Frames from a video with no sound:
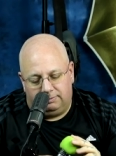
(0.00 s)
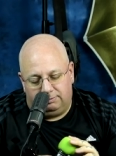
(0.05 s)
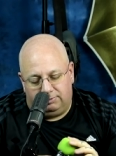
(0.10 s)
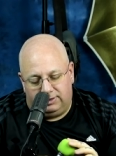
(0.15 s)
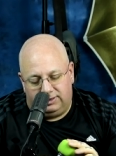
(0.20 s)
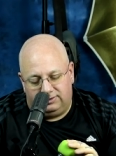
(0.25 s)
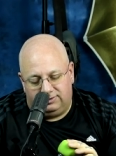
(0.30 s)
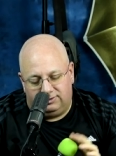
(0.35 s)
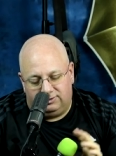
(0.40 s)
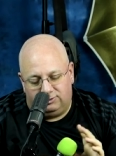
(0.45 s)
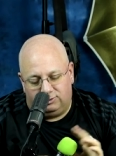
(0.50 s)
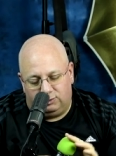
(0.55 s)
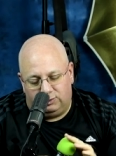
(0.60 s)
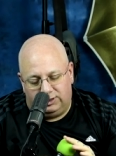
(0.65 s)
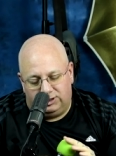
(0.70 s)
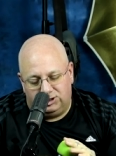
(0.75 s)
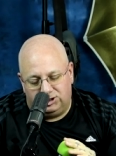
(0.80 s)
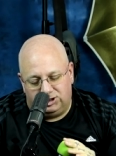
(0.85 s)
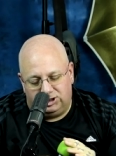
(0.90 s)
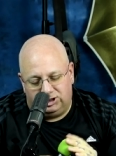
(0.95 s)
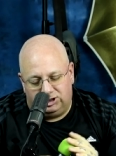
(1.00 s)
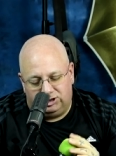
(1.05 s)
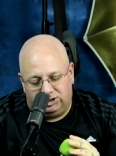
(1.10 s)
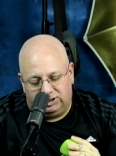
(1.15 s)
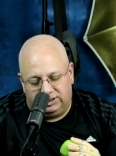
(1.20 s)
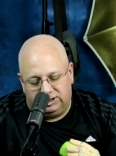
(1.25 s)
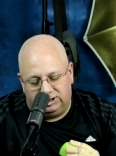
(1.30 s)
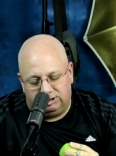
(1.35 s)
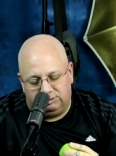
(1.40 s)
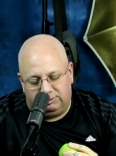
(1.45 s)
place this windshield
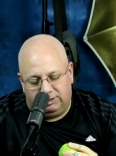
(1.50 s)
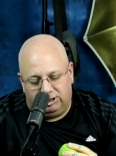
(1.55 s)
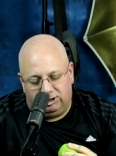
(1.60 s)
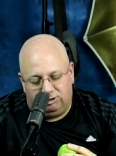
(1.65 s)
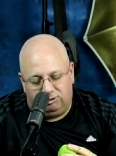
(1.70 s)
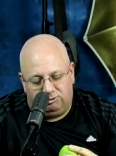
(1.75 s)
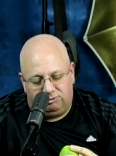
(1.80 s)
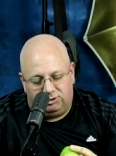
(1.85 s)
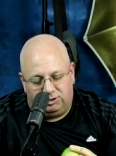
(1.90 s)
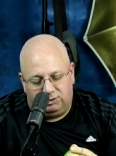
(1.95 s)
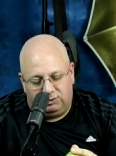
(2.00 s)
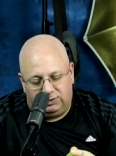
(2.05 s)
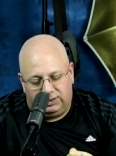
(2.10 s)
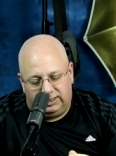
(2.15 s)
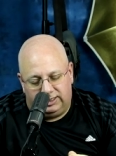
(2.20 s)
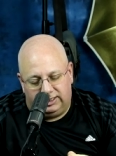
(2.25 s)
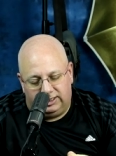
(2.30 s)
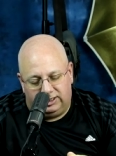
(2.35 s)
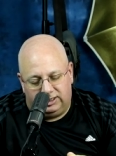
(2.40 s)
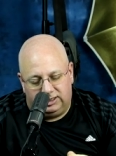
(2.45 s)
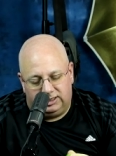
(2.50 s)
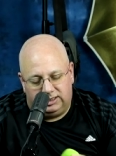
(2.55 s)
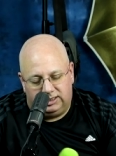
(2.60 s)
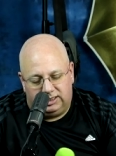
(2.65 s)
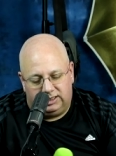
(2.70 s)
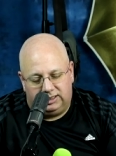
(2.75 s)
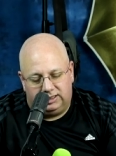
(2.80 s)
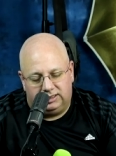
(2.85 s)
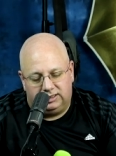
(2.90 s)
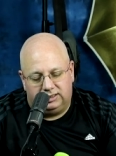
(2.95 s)
on this microphone right here,
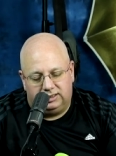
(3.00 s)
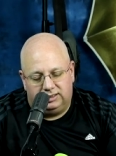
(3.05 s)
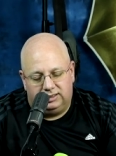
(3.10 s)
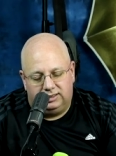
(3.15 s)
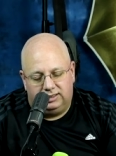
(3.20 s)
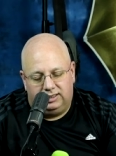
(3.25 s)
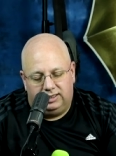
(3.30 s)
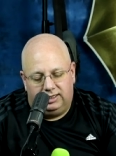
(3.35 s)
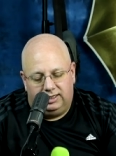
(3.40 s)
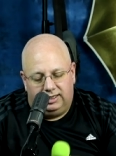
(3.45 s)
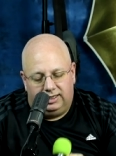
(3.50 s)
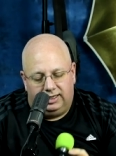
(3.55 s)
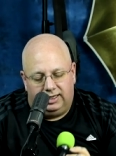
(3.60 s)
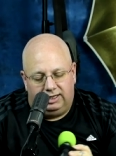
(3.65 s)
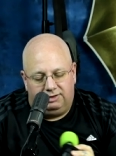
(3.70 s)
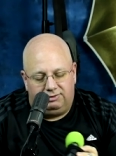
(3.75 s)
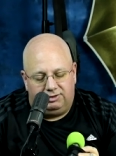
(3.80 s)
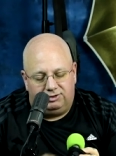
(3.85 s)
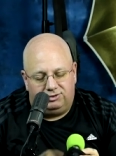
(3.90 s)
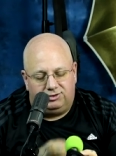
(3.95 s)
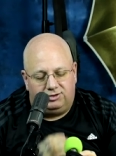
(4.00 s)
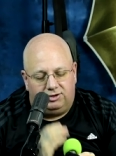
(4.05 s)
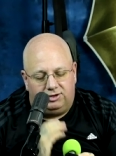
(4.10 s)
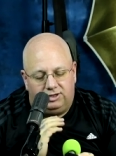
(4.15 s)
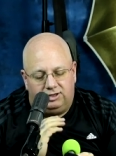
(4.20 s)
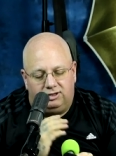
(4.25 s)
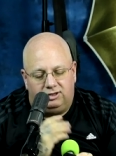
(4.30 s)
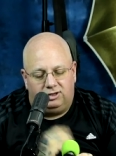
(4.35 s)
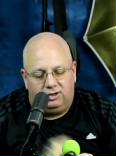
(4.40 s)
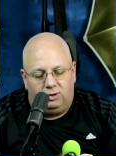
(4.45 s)
uh -huh, and if I
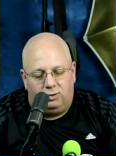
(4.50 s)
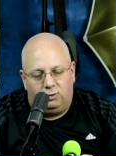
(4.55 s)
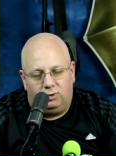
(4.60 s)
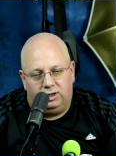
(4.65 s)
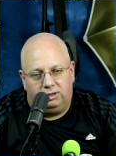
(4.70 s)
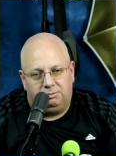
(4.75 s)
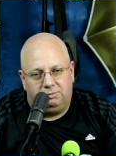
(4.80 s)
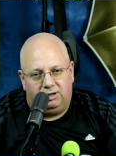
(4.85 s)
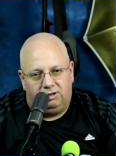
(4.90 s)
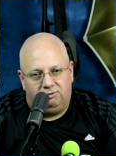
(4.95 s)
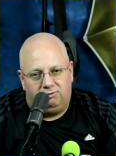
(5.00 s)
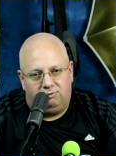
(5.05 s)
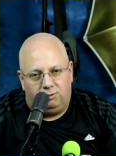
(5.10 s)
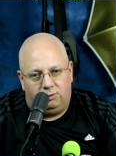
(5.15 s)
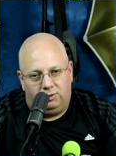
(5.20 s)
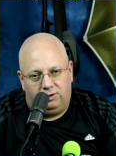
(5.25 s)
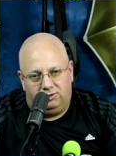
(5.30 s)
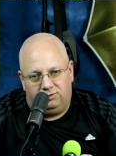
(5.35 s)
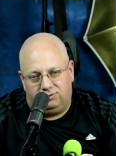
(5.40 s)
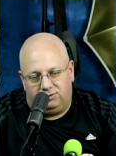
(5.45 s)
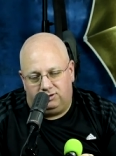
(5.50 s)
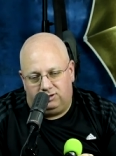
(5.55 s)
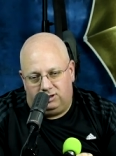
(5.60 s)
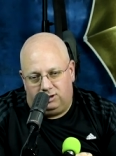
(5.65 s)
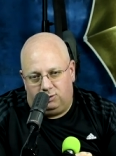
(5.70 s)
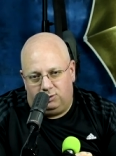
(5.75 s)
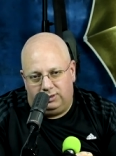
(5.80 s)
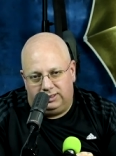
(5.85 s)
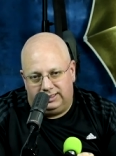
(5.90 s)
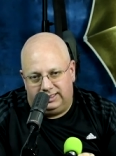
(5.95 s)
started lowering my voice or
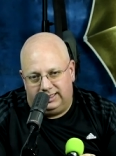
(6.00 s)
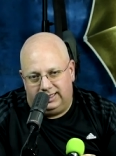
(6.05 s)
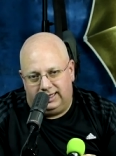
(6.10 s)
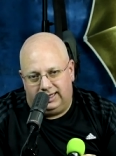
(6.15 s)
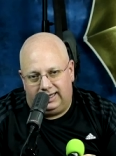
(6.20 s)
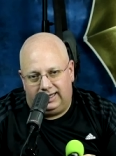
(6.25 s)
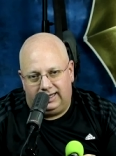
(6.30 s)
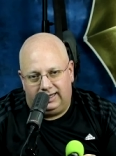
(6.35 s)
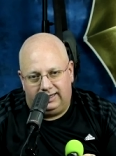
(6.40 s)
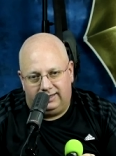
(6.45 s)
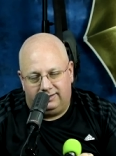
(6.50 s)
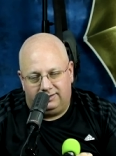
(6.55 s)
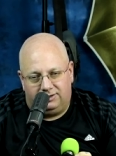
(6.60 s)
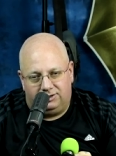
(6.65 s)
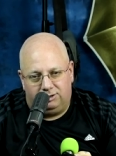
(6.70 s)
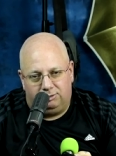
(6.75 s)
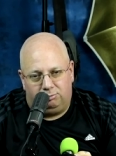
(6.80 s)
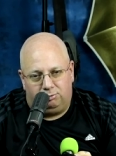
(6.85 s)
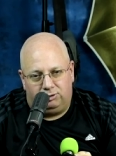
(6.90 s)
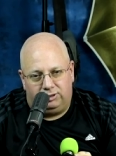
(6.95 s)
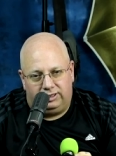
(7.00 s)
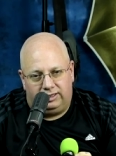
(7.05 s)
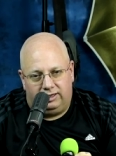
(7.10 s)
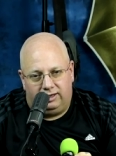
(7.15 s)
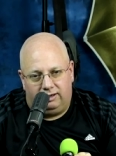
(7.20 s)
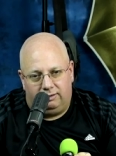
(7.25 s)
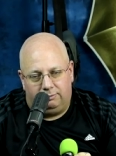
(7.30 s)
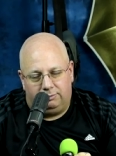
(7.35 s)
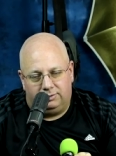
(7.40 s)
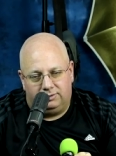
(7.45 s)
lowering the gain on the
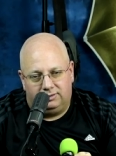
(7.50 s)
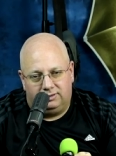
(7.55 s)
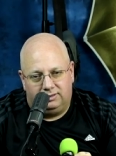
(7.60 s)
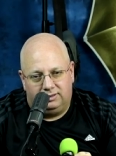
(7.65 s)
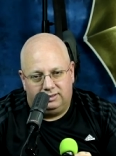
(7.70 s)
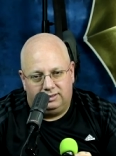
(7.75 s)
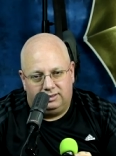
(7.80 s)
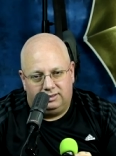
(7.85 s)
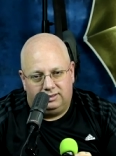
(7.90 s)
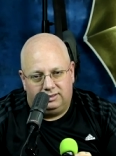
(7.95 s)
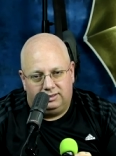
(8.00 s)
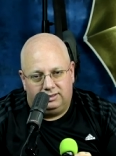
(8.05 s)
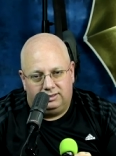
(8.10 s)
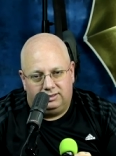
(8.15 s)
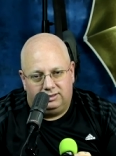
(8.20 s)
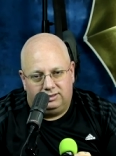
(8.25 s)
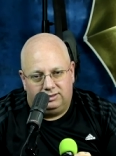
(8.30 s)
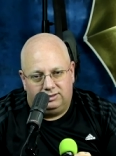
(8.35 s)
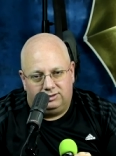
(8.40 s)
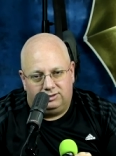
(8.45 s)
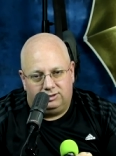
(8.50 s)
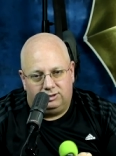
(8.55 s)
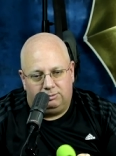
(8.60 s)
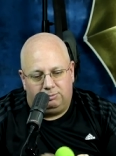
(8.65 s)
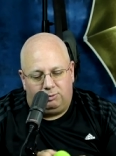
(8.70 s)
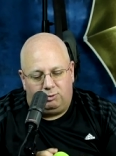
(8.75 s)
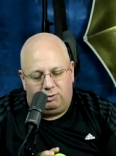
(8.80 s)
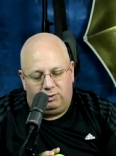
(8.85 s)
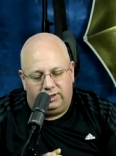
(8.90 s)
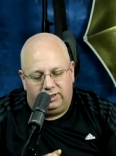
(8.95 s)
preamp to the
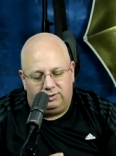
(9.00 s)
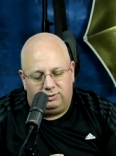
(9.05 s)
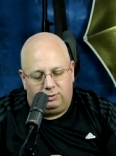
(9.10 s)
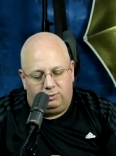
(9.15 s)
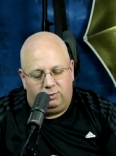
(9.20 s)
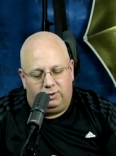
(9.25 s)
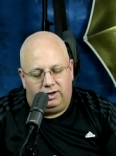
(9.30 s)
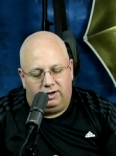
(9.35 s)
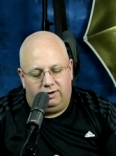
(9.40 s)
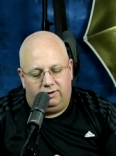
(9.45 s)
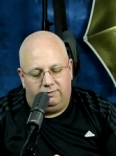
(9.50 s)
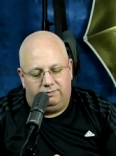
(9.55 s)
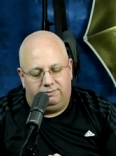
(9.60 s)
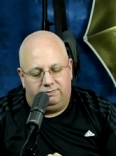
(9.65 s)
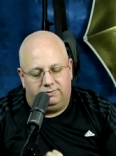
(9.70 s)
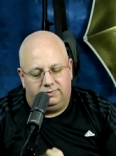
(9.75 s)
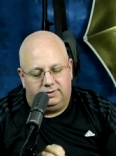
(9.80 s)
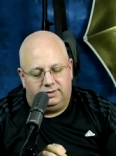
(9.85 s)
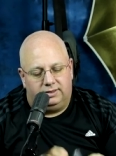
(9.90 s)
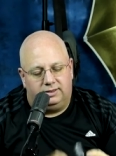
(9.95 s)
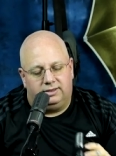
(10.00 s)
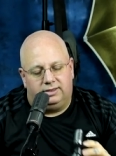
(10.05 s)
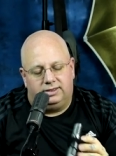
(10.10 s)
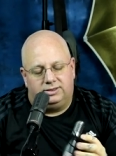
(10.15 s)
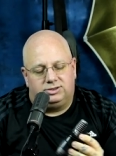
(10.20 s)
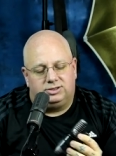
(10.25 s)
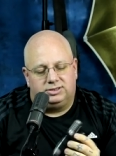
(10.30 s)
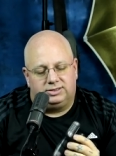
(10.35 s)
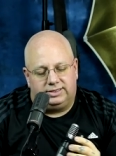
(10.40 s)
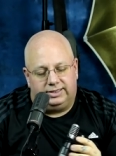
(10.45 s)
point where,
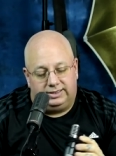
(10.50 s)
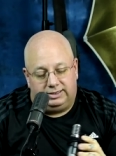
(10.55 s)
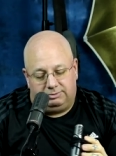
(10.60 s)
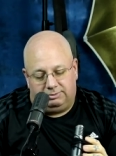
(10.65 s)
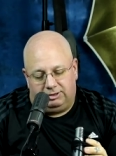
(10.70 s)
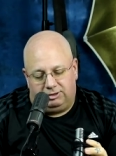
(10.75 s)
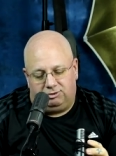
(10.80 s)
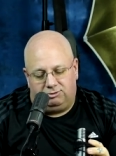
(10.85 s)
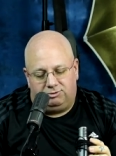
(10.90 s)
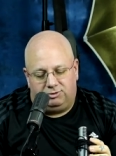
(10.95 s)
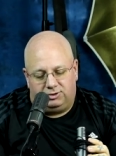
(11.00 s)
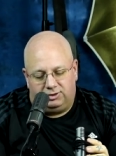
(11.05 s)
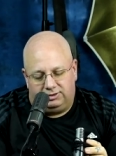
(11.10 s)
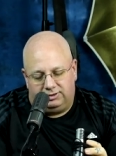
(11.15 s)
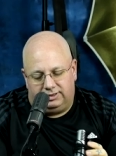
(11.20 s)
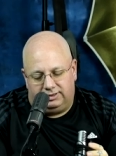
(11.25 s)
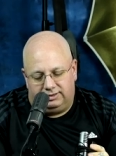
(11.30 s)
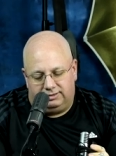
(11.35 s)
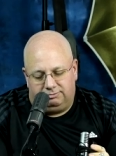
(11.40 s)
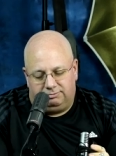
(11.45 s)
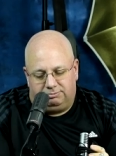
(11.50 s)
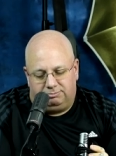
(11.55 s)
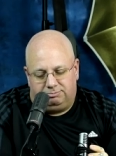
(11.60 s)
let's just take the microphone, uh,